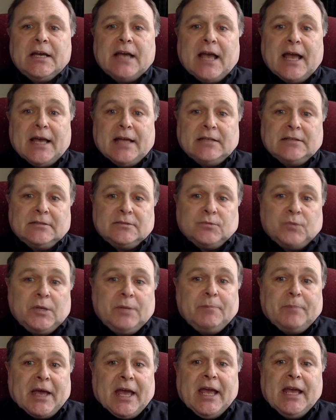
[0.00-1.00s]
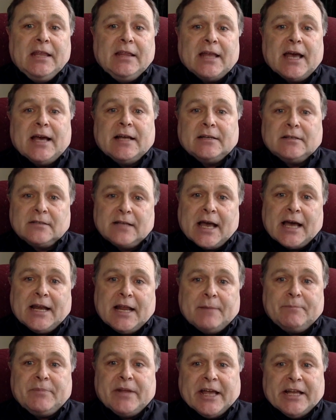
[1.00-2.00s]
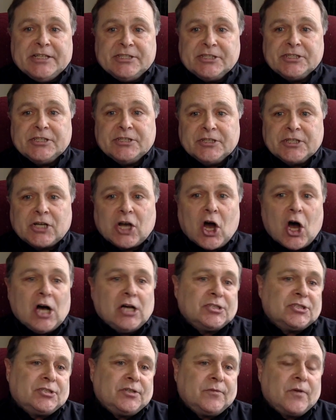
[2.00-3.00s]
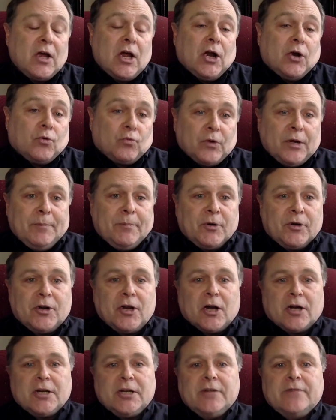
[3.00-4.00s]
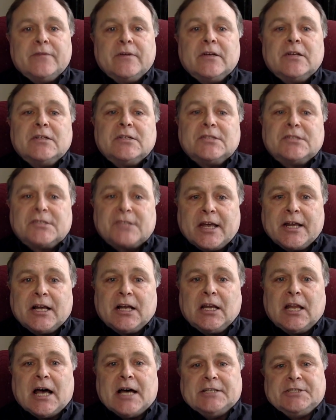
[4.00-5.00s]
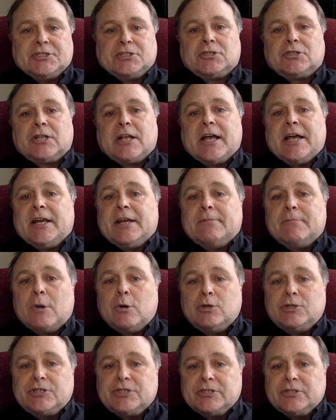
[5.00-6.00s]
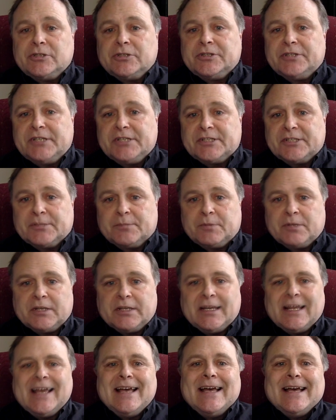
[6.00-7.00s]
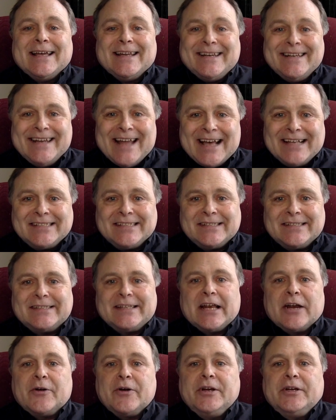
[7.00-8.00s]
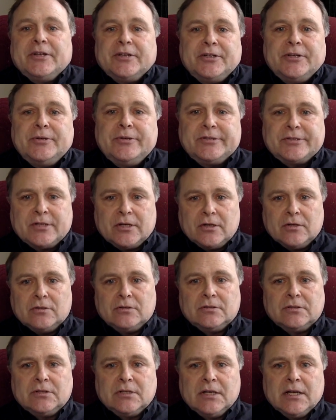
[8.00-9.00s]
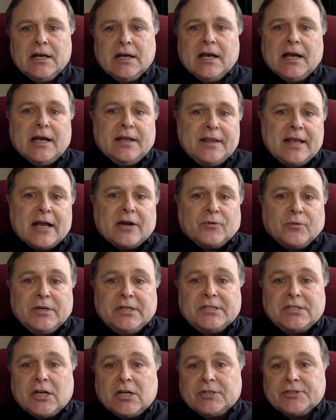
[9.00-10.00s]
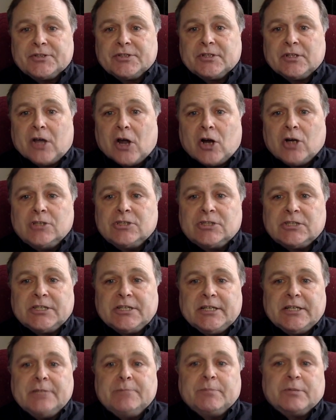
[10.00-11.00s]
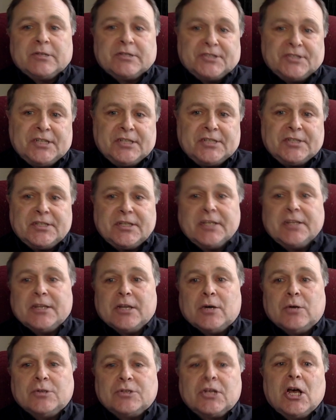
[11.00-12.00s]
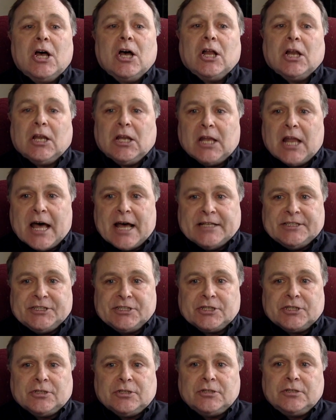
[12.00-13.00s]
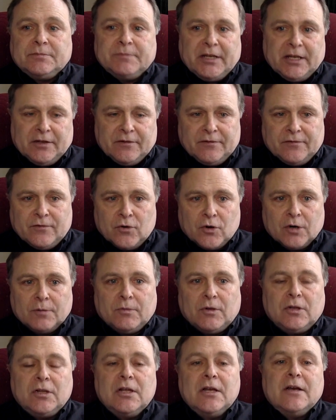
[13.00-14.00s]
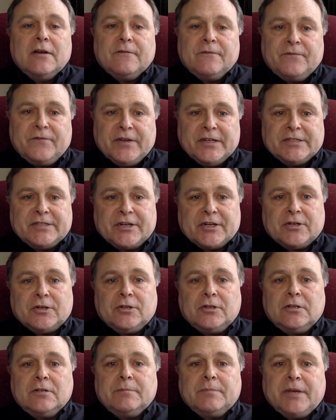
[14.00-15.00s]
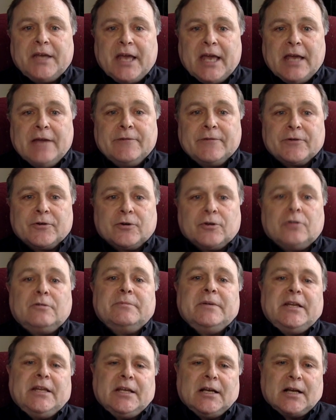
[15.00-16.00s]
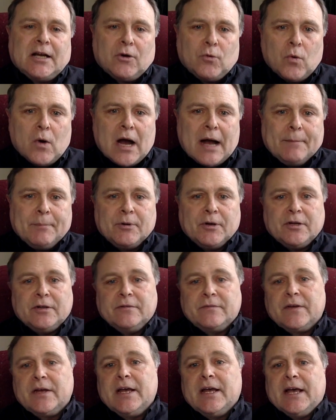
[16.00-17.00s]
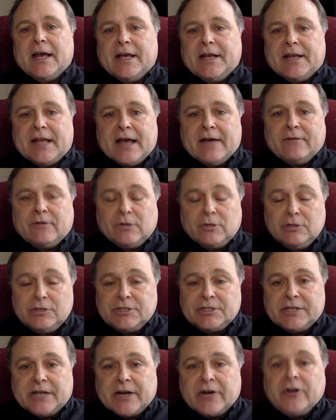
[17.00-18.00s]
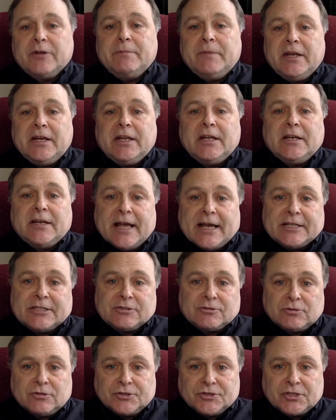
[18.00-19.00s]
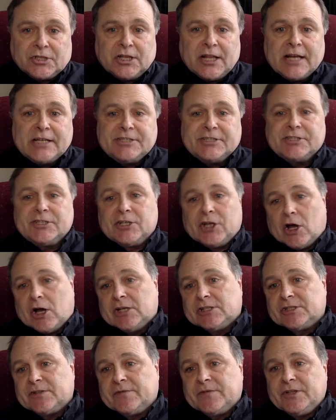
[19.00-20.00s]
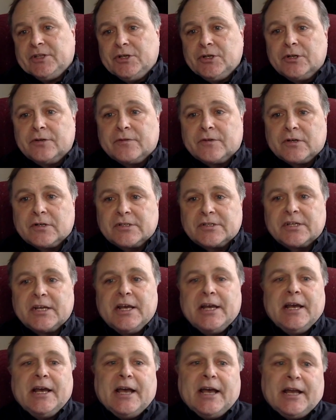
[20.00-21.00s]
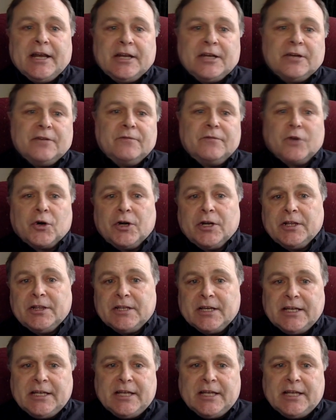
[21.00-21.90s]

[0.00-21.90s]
And we pay that adaptation and the cost of reproductive, psychological, and emotional discipline necessary to do so. And that results largely in persisting those logical, meaning formal, physical, behavioral, meaning cooperative, and evolutionary, meaning natural selection laws of the universe, and converting the